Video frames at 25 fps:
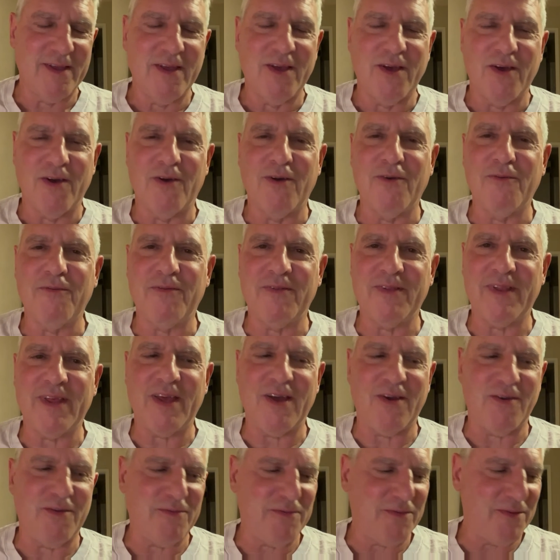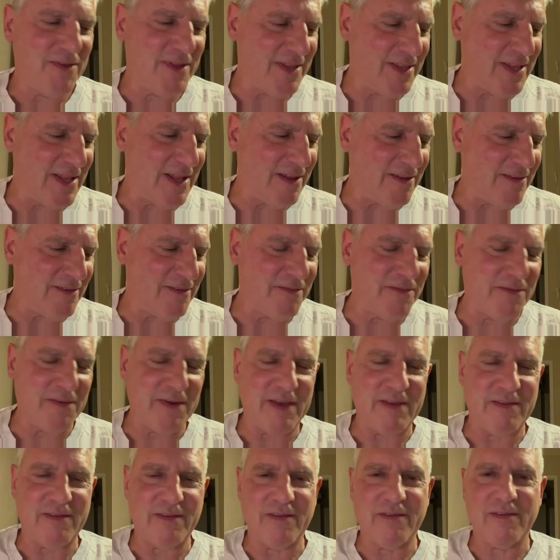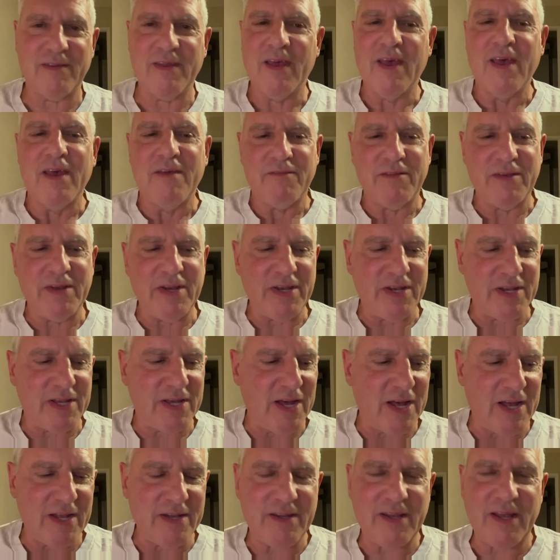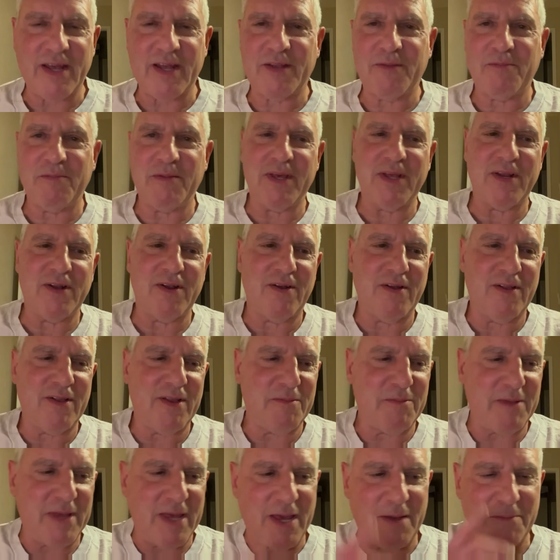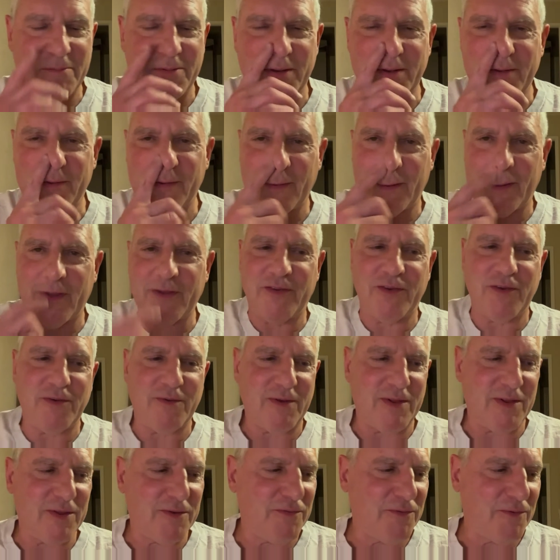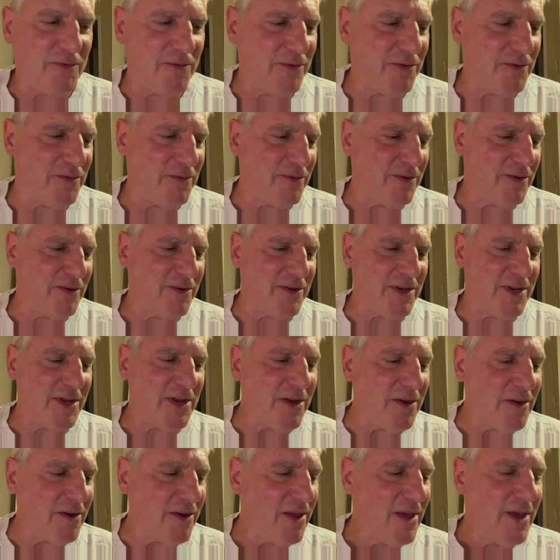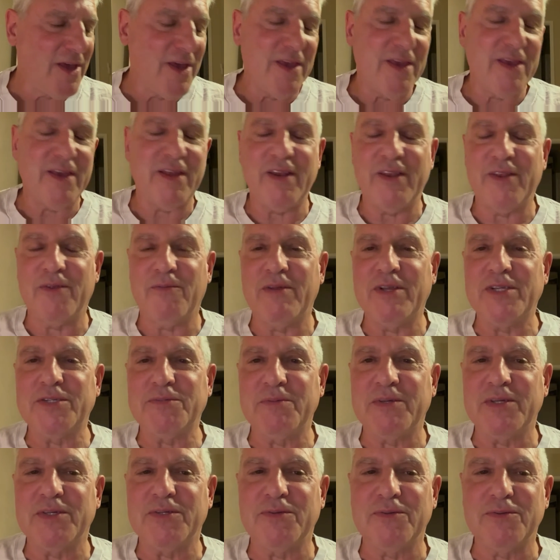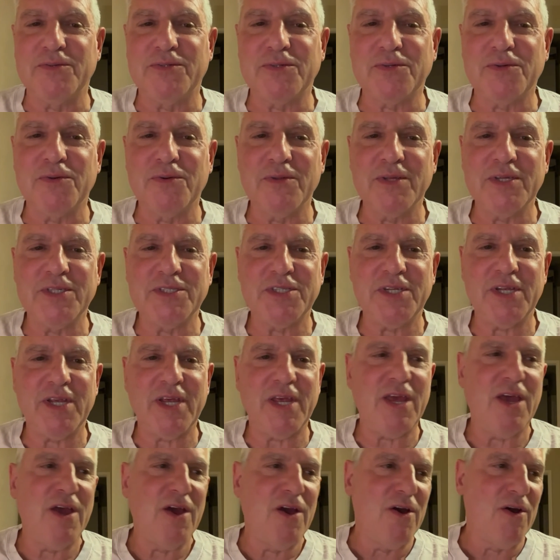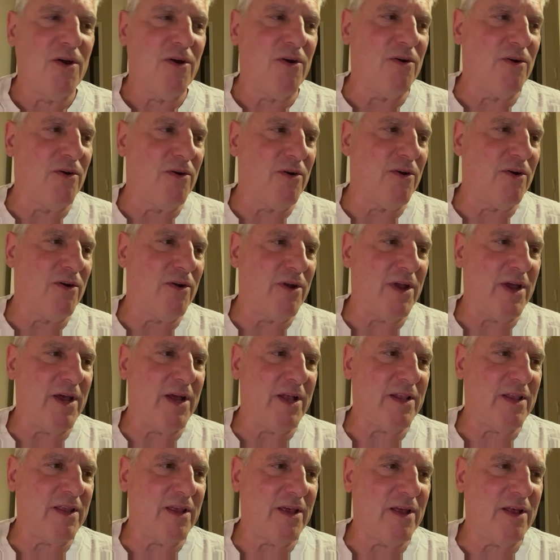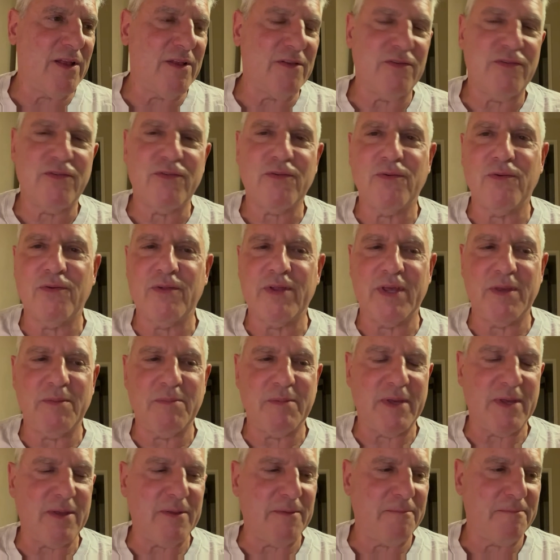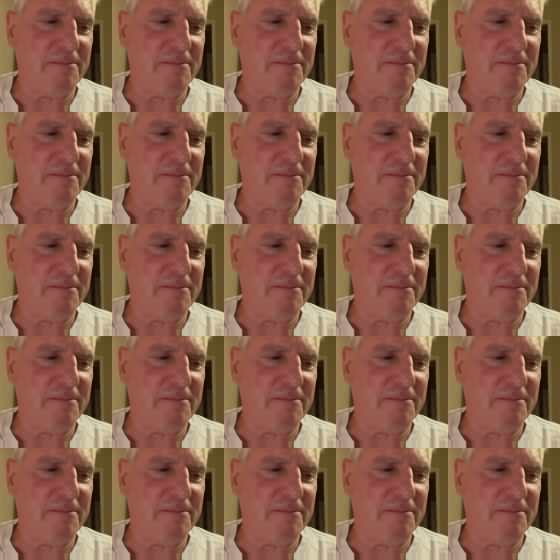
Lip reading: hopefully that suffices. If you need to contact me at all, I'd be happy to talk to you. I look forward to a good year. You can either reach me through Schoology or at the school email.